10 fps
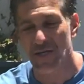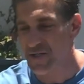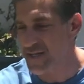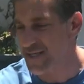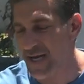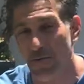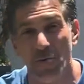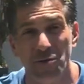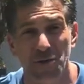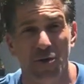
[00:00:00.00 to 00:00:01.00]
so that
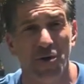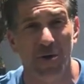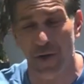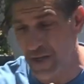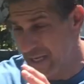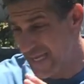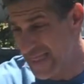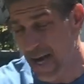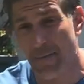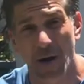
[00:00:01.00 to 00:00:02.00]
that soil
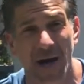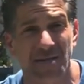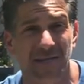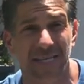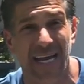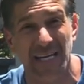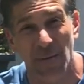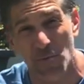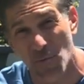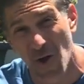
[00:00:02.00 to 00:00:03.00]
in that pot doesn't end
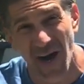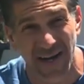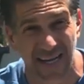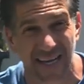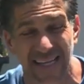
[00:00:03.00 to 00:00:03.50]
up rotting.